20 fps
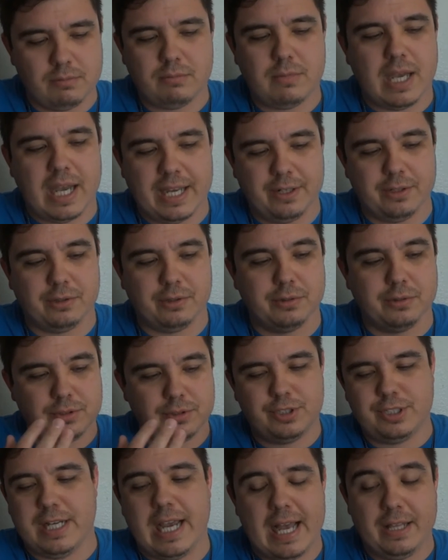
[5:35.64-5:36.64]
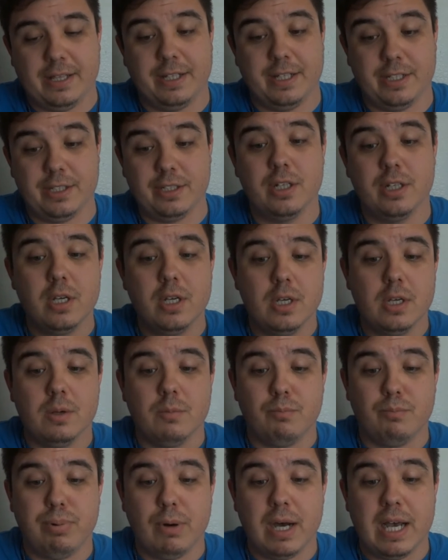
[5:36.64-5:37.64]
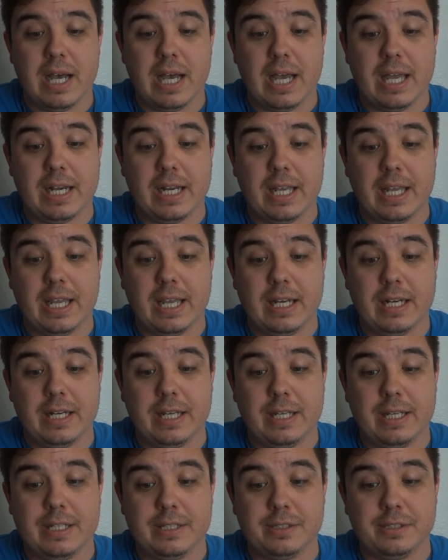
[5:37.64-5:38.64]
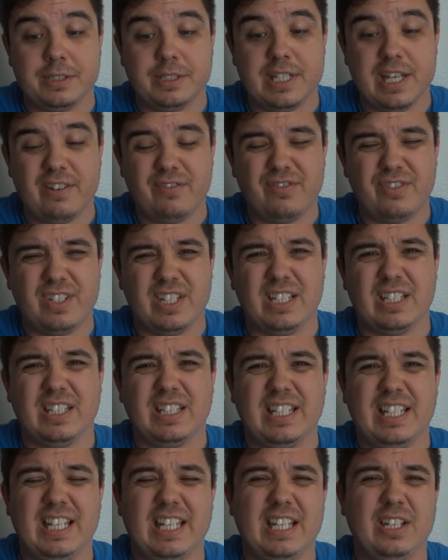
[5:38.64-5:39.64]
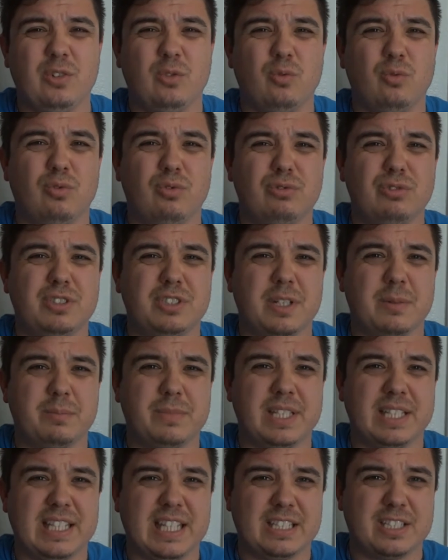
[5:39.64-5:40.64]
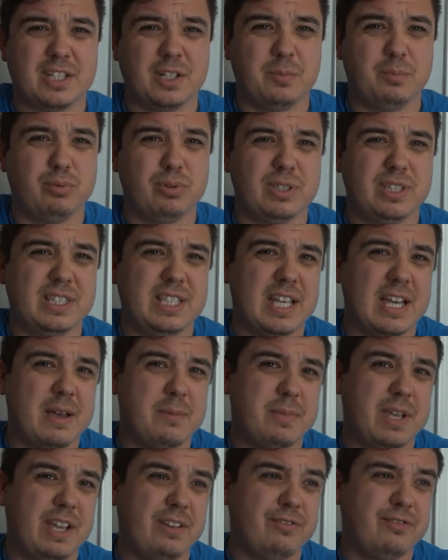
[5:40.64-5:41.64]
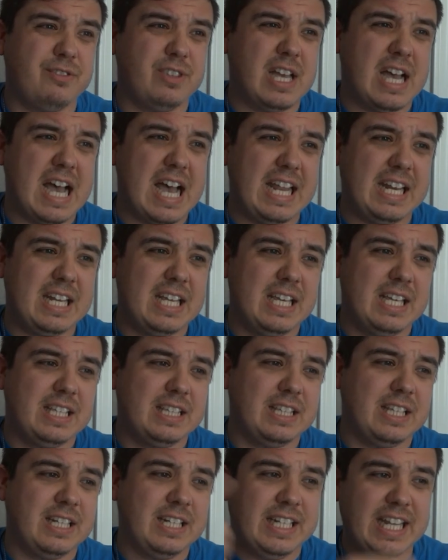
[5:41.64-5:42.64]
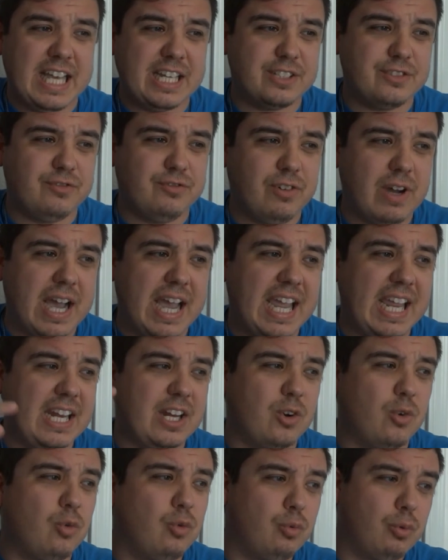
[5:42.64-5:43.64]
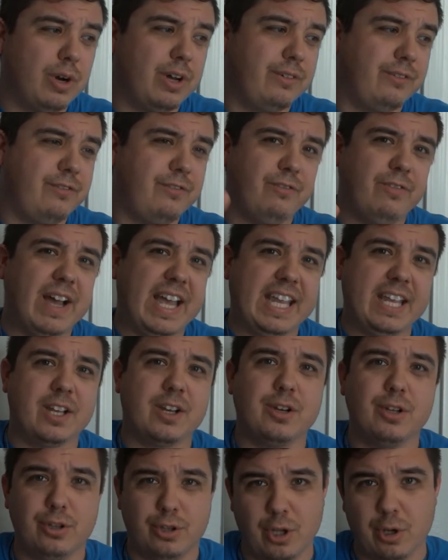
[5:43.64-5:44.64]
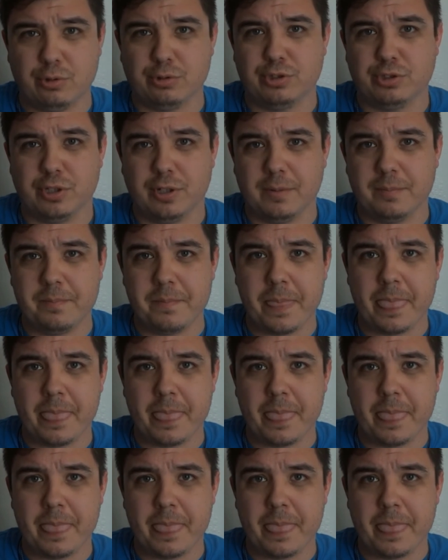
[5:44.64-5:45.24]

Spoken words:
title challenge. But it is definitely something that's going to put them, if not the next fight, one fight closer.